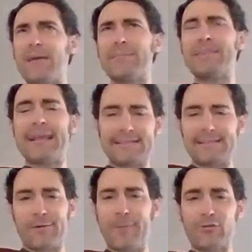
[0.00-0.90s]
I mean, they
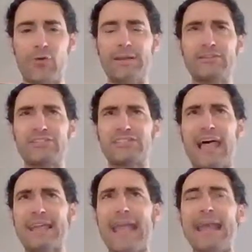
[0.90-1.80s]
consider Bitcoin just
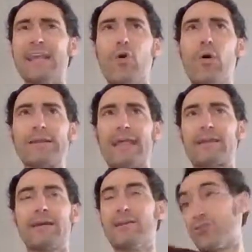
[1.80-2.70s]
like any coin,
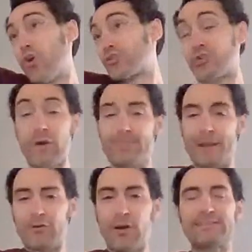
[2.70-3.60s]
like Dogecoin,
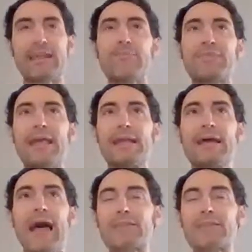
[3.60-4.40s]
Bitcoin, same thing.